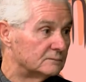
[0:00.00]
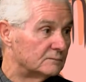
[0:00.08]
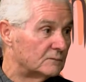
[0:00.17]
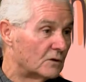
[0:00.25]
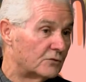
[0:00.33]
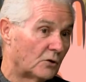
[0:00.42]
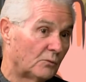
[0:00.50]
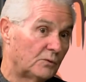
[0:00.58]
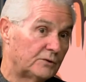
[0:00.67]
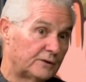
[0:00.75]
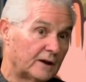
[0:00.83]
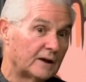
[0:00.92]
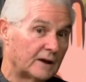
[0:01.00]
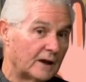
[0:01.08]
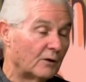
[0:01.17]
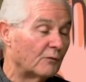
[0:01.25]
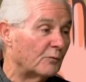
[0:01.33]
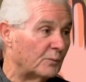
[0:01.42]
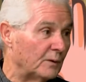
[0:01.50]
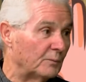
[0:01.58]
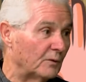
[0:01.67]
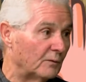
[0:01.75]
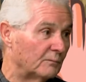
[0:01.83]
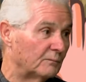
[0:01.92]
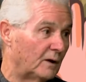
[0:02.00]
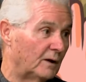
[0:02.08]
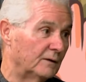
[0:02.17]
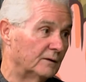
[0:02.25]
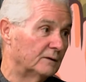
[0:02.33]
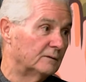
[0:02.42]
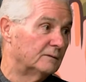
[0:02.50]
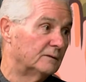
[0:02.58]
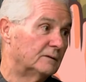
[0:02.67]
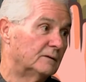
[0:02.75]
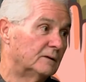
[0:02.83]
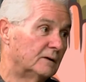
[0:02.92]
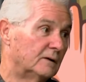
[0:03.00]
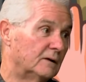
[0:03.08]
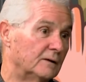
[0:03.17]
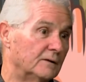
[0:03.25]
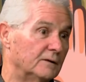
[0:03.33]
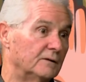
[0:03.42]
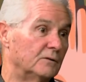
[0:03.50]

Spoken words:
So we're taking care of people on the